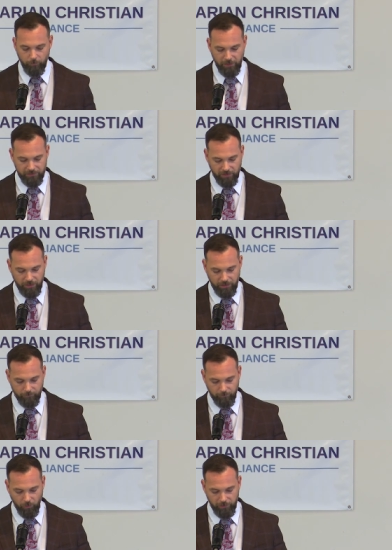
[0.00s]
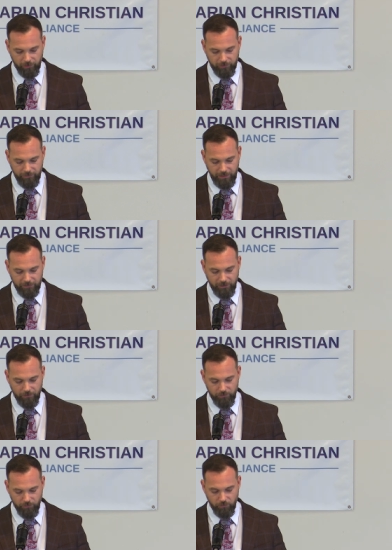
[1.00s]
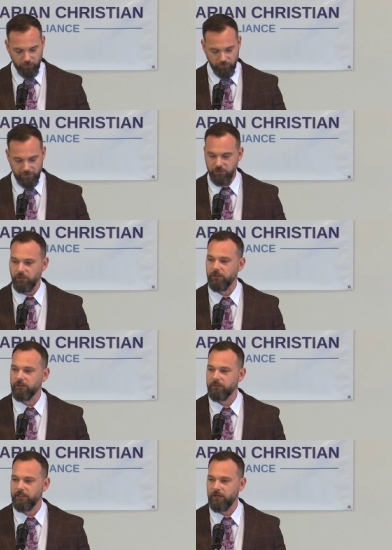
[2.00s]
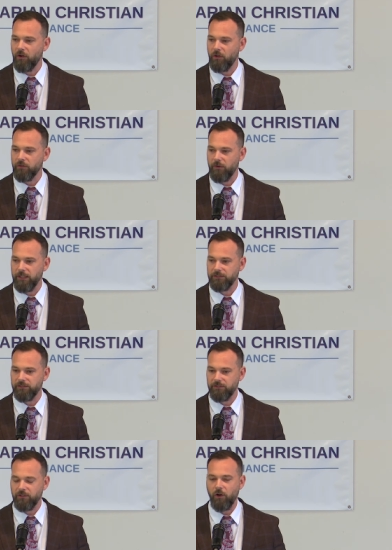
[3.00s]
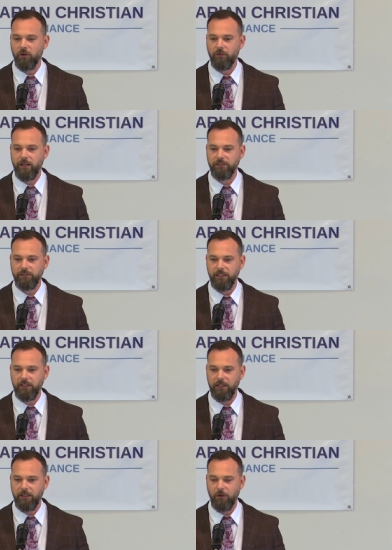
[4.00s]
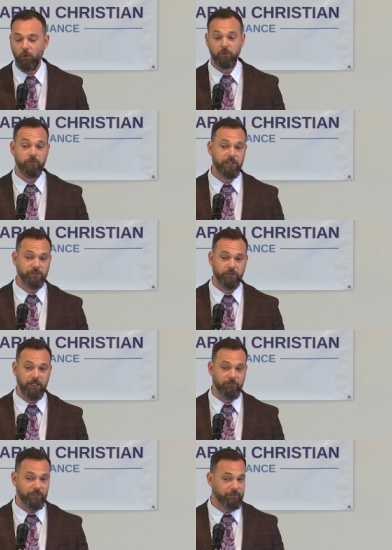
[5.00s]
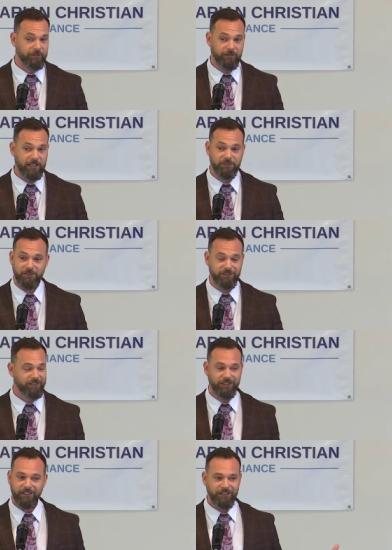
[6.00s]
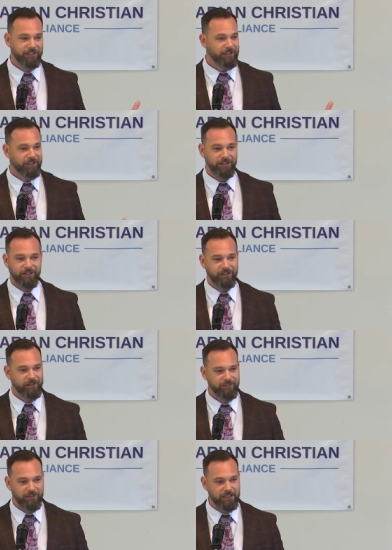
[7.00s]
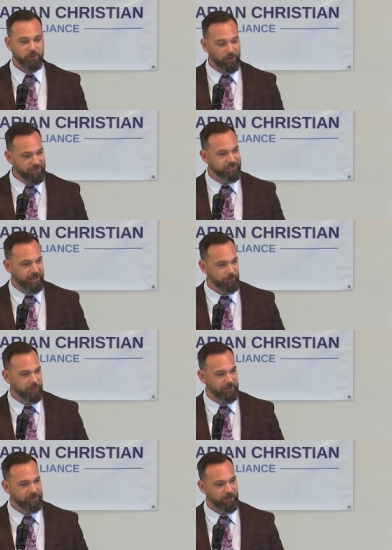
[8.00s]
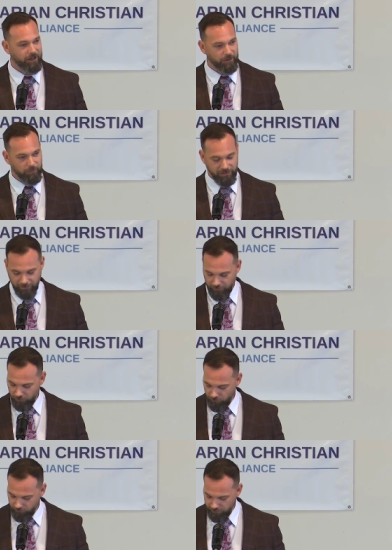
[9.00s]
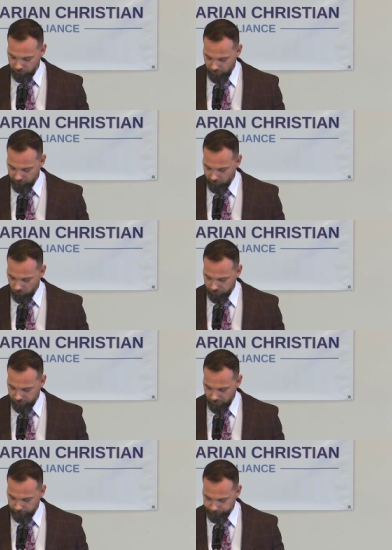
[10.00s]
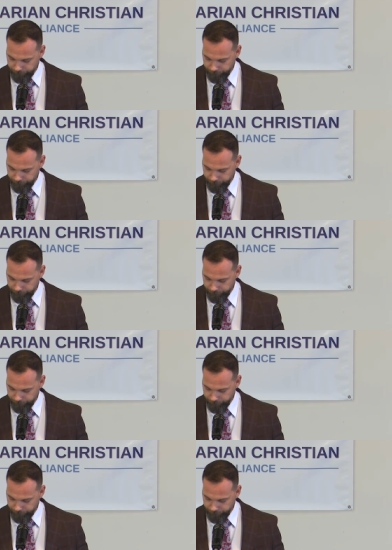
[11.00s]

But uh, boy, look at that. A new creature. They call Christ, to call Christ an old creature, even. That's, that's quite a statement. Uh, but a new creature, even more so.